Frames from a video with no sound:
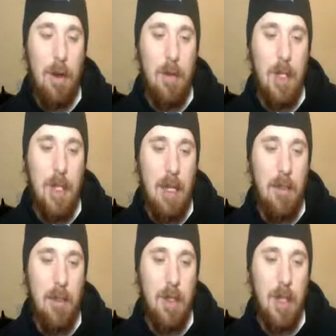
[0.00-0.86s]
Rousey's
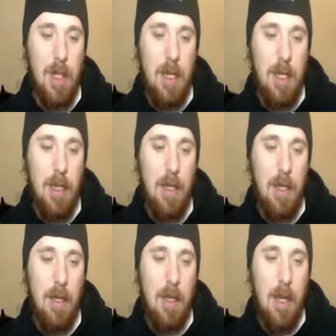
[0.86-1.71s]
entrance, isn't it?
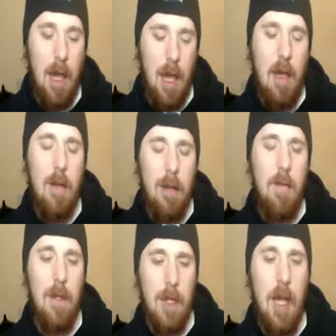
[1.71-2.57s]
I don't
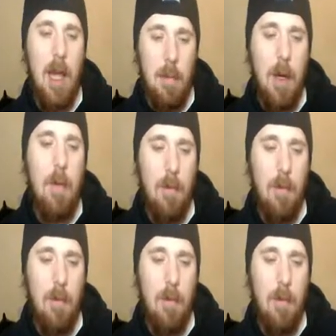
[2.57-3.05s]
give a damn about my